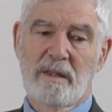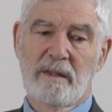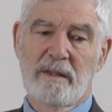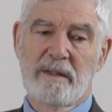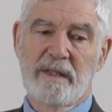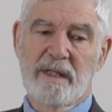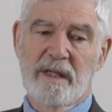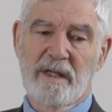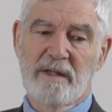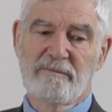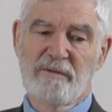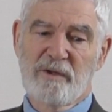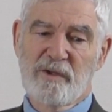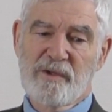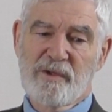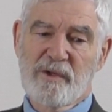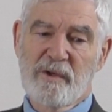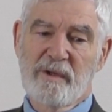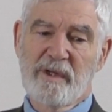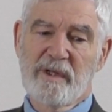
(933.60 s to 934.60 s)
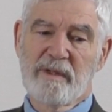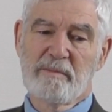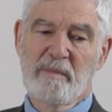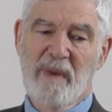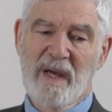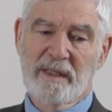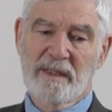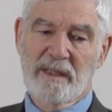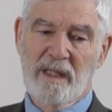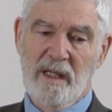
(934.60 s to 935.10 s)
The adversary of
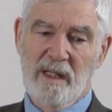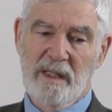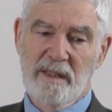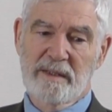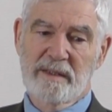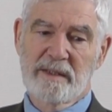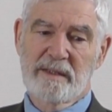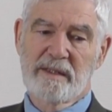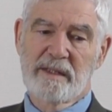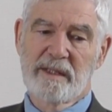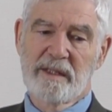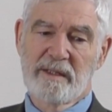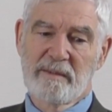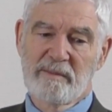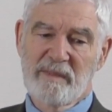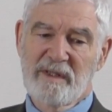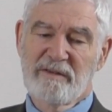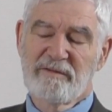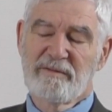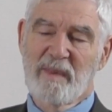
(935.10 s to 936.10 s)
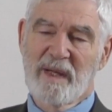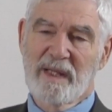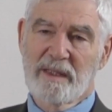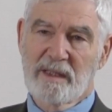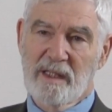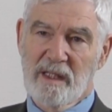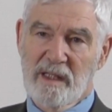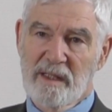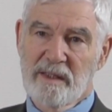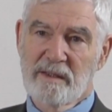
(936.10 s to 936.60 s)
mankind, the enemy of
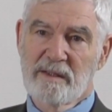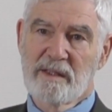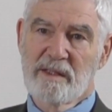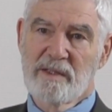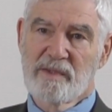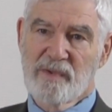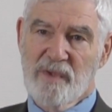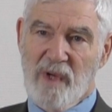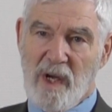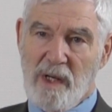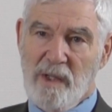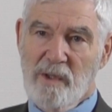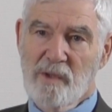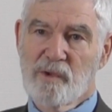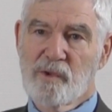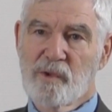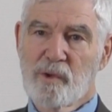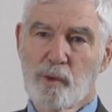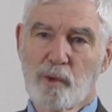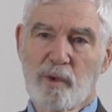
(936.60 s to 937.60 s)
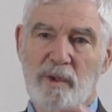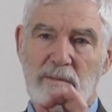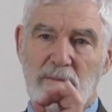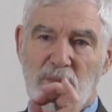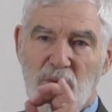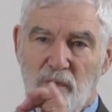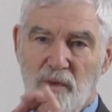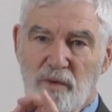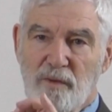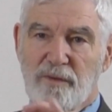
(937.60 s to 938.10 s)
mankind, desires to
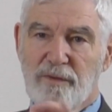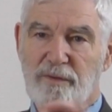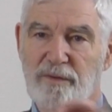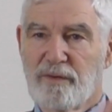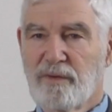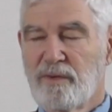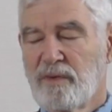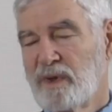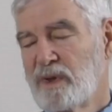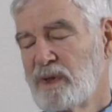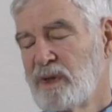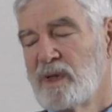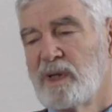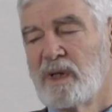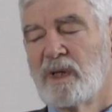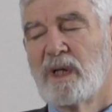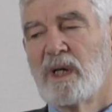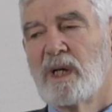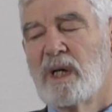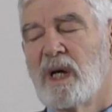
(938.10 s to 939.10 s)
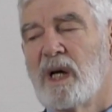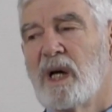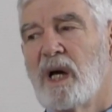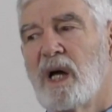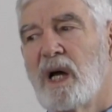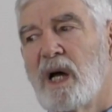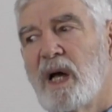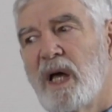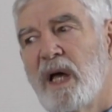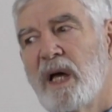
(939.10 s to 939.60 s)
remove
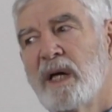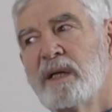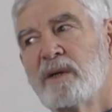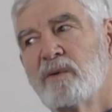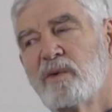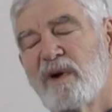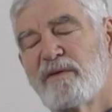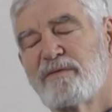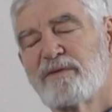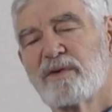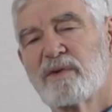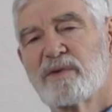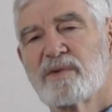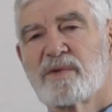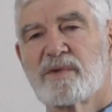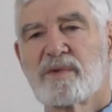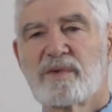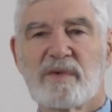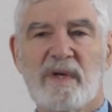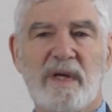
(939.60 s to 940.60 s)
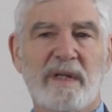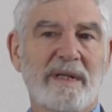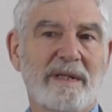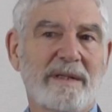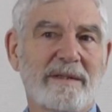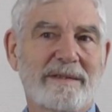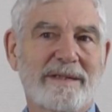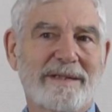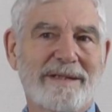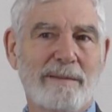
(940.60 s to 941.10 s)
any reference,
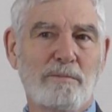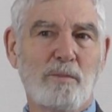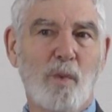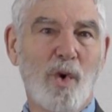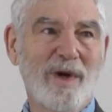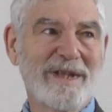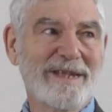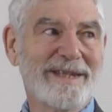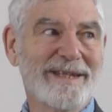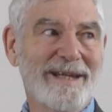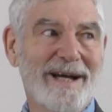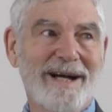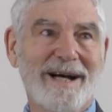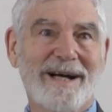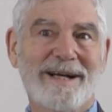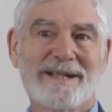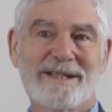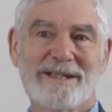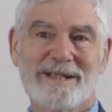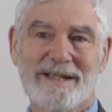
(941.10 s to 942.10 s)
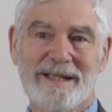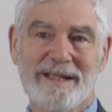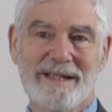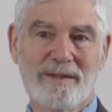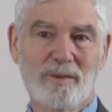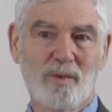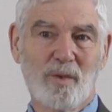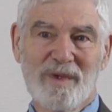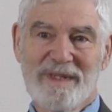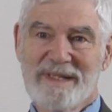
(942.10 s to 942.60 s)
any témoignage,
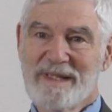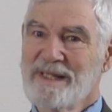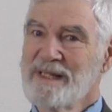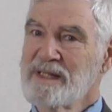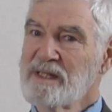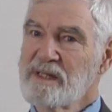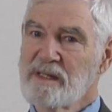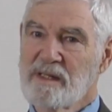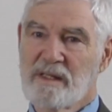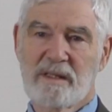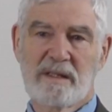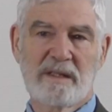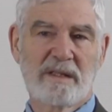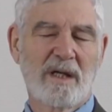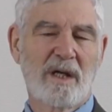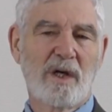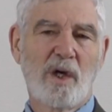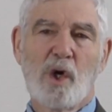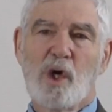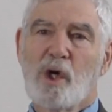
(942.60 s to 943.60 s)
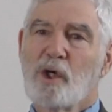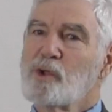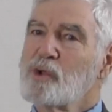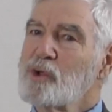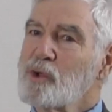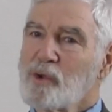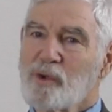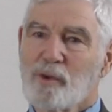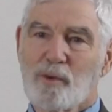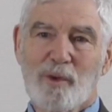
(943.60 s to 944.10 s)
any witness
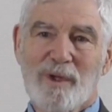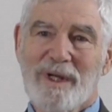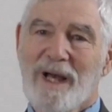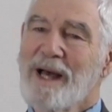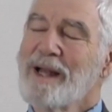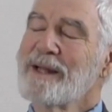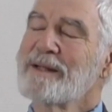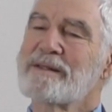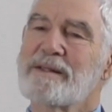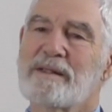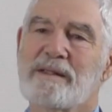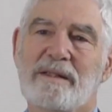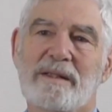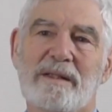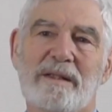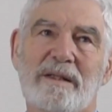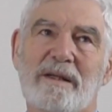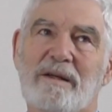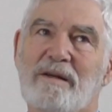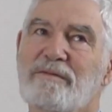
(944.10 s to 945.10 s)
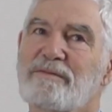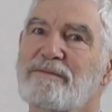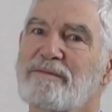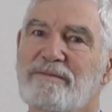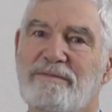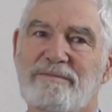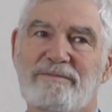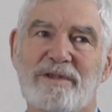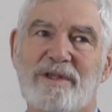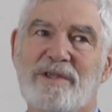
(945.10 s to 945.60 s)
to the reality
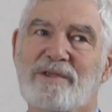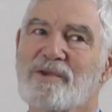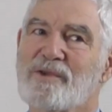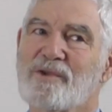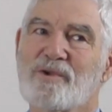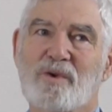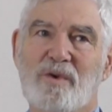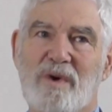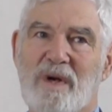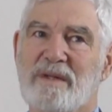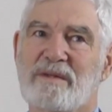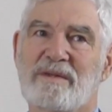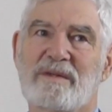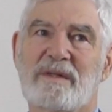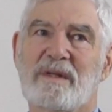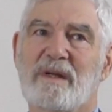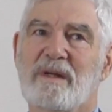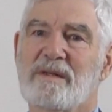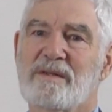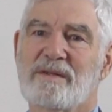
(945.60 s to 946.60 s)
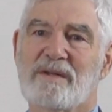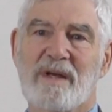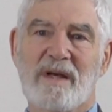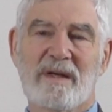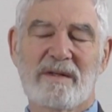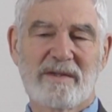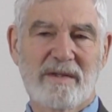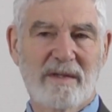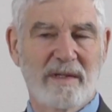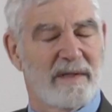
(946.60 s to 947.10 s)
of Jesus Christ
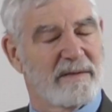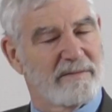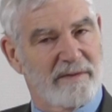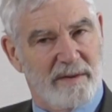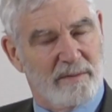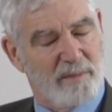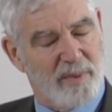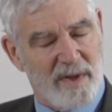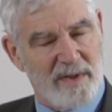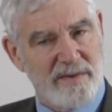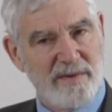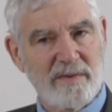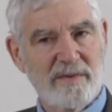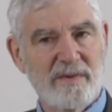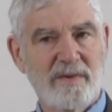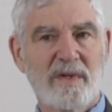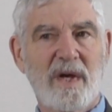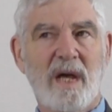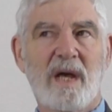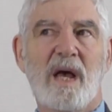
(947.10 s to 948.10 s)
as a living presence,